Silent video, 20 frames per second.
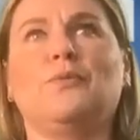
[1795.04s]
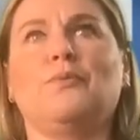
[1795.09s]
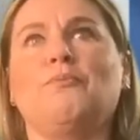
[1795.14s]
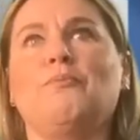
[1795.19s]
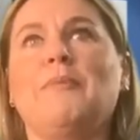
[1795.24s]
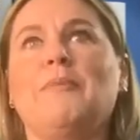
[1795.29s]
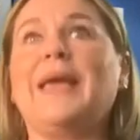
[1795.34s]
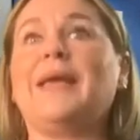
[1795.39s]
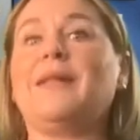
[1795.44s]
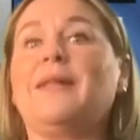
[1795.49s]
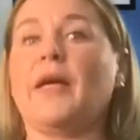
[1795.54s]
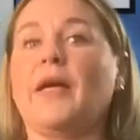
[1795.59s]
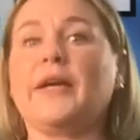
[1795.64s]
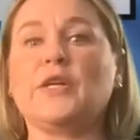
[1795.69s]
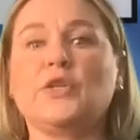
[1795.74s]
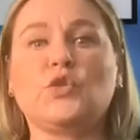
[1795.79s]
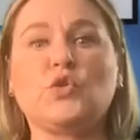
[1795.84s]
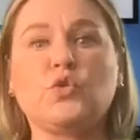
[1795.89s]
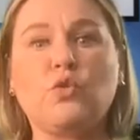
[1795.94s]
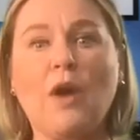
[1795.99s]
make like
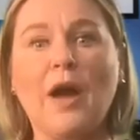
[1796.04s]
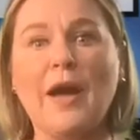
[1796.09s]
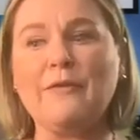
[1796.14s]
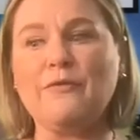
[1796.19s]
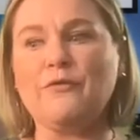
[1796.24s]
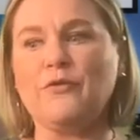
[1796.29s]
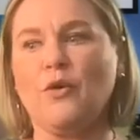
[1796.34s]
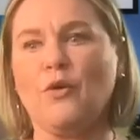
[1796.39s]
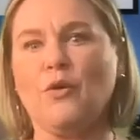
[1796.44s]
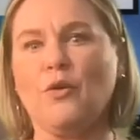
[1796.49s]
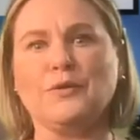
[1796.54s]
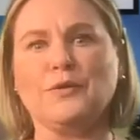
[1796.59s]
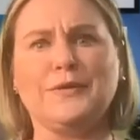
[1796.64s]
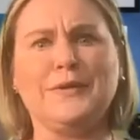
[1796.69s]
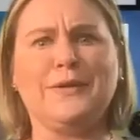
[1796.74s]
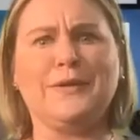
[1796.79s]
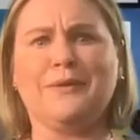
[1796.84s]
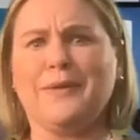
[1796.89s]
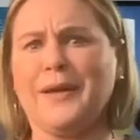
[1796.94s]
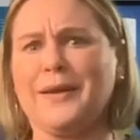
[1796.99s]
a trifold,
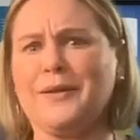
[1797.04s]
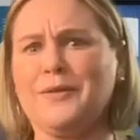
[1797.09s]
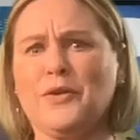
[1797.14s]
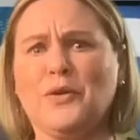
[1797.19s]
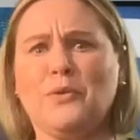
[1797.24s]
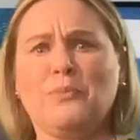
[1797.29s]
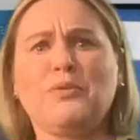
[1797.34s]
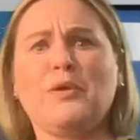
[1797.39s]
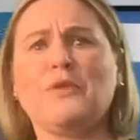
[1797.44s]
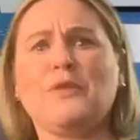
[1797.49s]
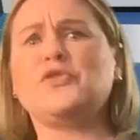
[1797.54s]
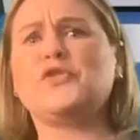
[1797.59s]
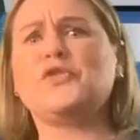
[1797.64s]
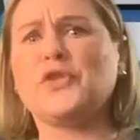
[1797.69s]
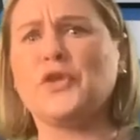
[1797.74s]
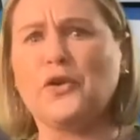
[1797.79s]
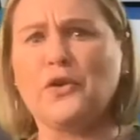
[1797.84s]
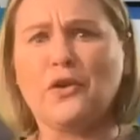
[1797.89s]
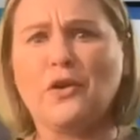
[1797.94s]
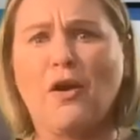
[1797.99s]
like little
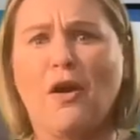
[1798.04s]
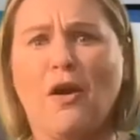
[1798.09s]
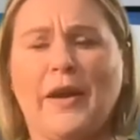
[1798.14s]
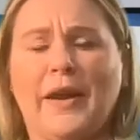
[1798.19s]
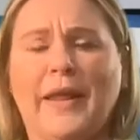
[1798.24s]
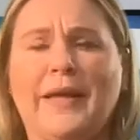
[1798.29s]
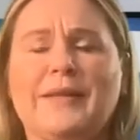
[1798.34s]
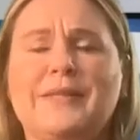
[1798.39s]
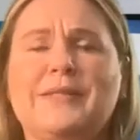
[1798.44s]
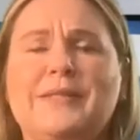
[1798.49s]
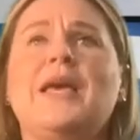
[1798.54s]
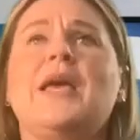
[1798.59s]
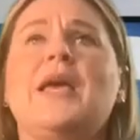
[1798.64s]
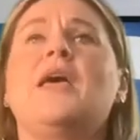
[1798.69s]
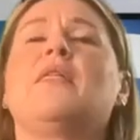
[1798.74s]
brochure on it.